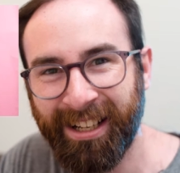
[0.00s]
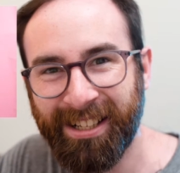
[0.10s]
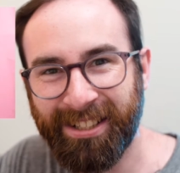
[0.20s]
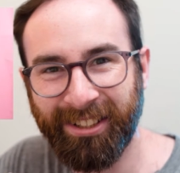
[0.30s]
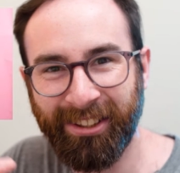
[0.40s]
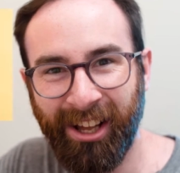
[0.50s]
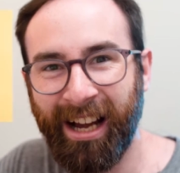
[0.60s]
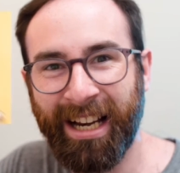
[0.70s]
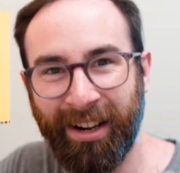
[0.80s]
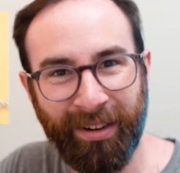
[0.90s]
to
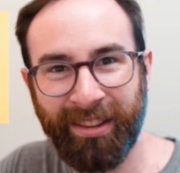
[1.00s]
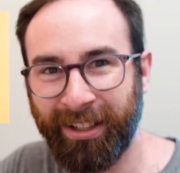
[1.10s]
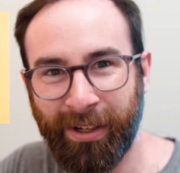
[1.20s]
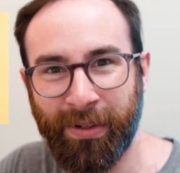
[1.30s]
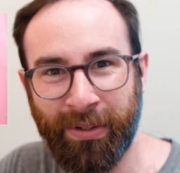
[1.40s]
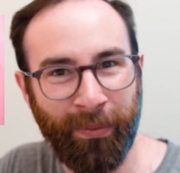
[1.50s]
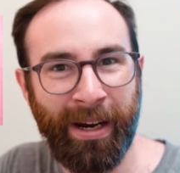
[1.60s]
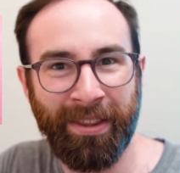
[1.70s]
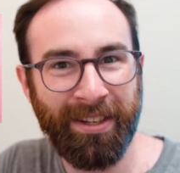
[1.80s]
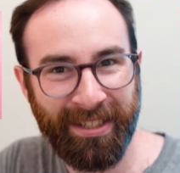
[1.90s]
light everything else
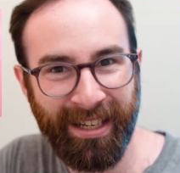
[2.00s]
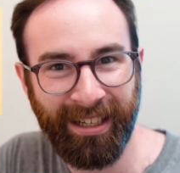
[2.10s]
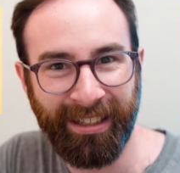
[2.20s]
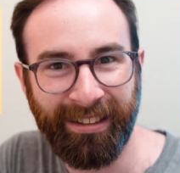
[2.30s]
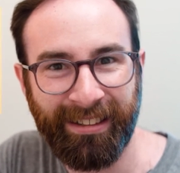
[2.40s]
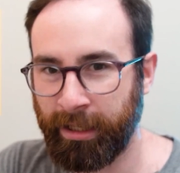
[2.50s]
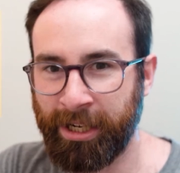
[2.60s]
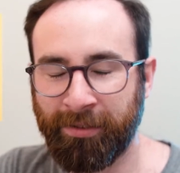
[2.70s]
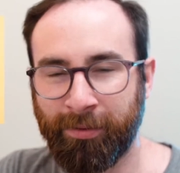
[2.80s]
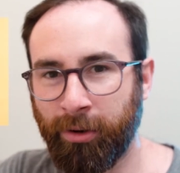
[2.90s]
around the scene.
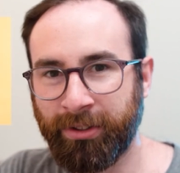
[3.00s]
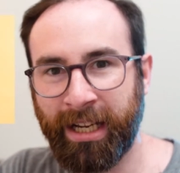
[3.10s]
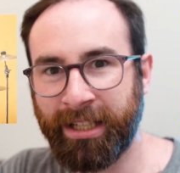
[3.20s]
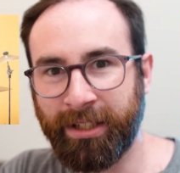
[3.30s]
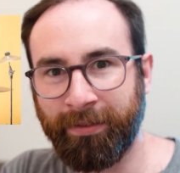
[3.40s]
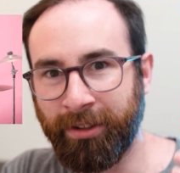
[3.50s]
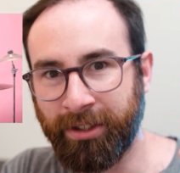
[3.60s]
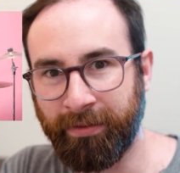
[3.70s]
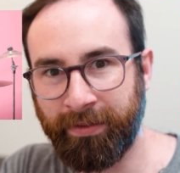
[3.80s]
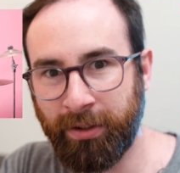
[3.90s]
And of course I had different
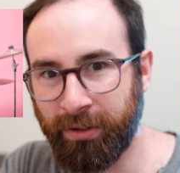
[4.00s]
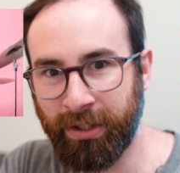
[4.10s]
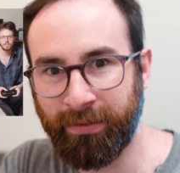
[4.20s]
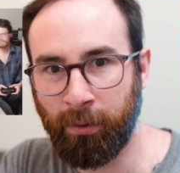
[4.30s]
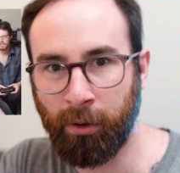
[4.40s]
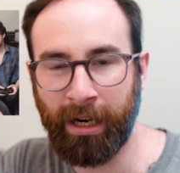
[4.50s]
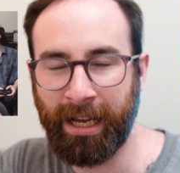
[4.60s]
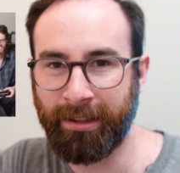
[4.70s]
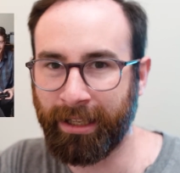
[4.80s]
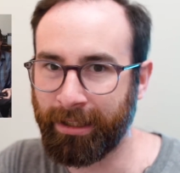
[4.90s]
diffusers for it. I
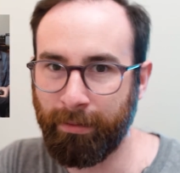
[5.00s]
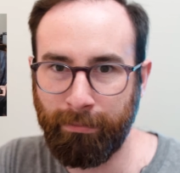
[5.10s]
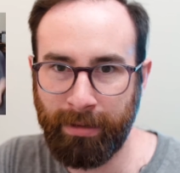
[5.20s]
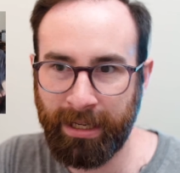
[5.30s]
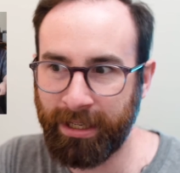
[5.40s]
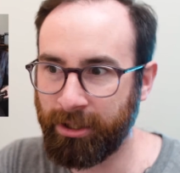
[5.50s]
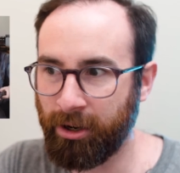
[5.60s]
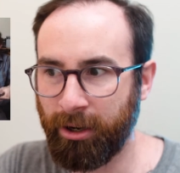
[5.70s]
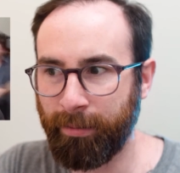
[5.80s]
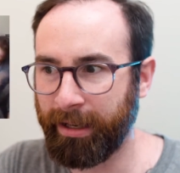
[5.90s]
had like the mini
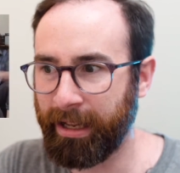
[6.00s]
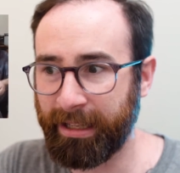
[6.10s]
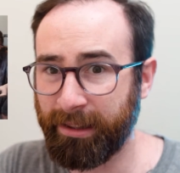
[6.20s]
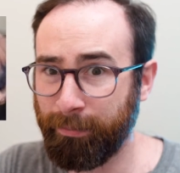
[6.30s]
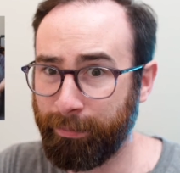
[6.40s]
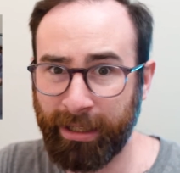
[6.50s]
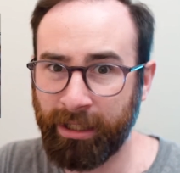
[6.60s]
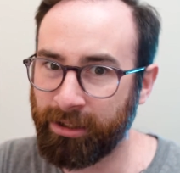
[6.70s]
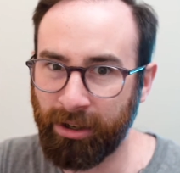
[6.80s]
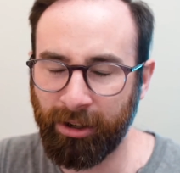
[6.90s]
dome and like the
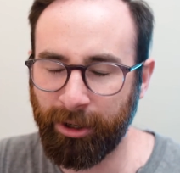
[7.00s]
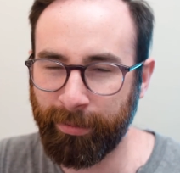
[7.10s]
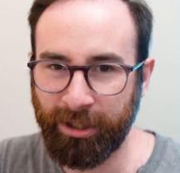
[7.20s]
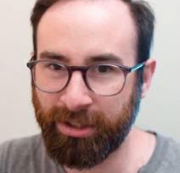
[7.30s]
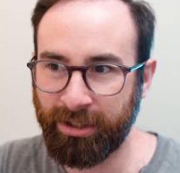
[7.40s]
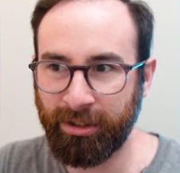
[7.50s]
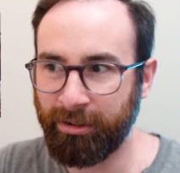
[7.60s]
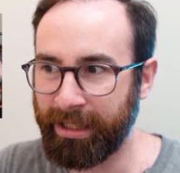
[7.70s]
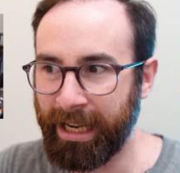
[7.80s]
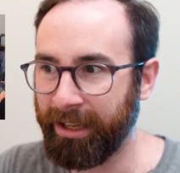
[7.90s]
big dome, just
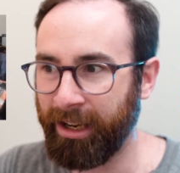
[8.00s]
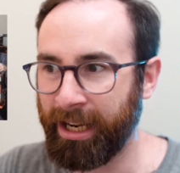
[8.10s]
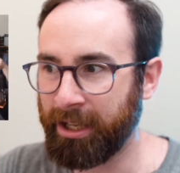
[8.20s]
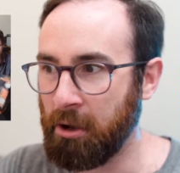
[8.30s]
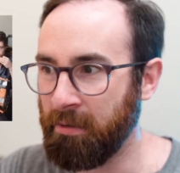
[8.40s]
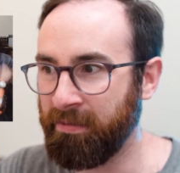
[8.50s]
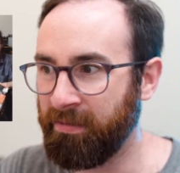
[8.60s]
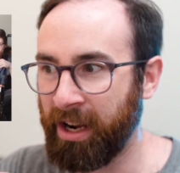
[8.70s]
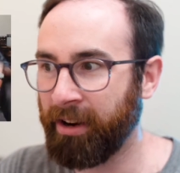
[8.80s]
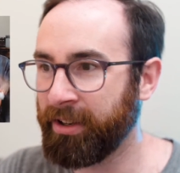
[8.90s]
to get like a
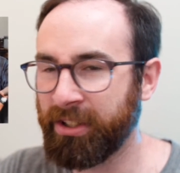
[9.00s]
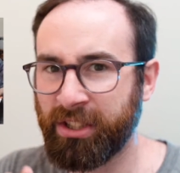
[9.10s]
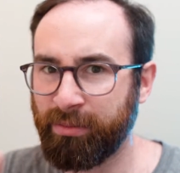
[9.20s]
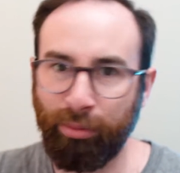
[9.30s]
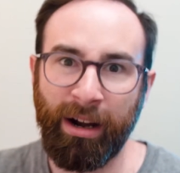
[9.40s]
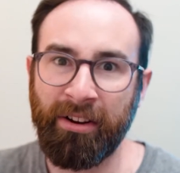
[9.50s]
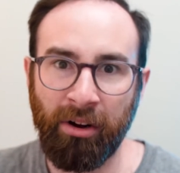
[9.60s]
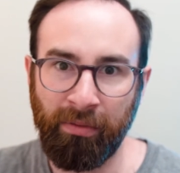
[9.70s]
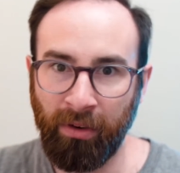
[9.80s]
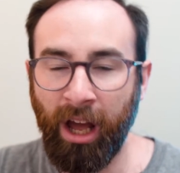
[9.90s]
various spread
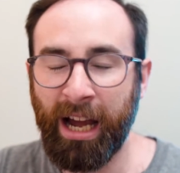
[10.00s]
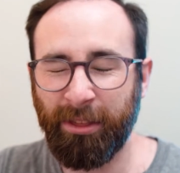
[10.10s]
of light